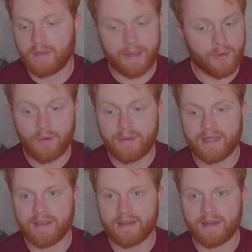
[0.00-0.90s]
I'm
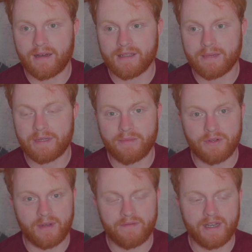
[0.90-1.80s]
hoping that on September
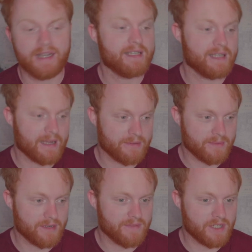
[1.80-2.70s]
12th it is an
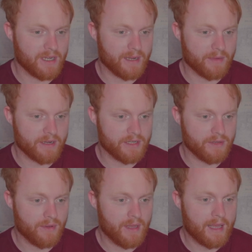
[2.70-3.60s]
announcement of the G9 Mark II.